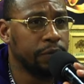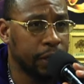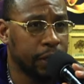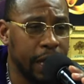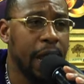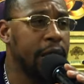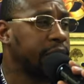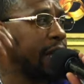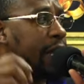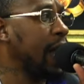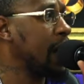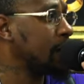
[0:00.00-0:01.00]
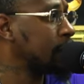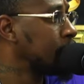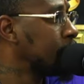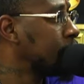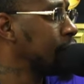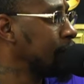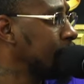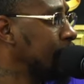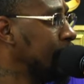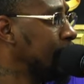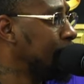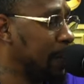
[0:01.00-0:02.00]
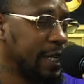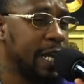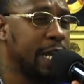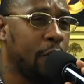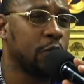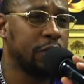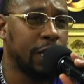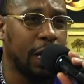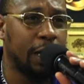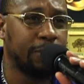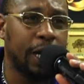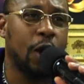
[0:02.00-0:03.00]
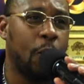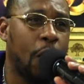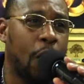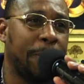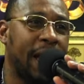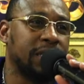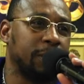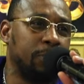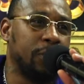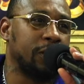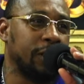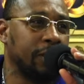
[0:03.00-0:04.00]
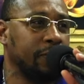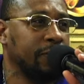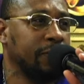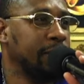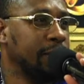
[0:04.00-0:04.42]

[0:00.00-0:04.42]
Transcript: Forget everything else. But Negroes dumb. They're going to walk past the bookshelf.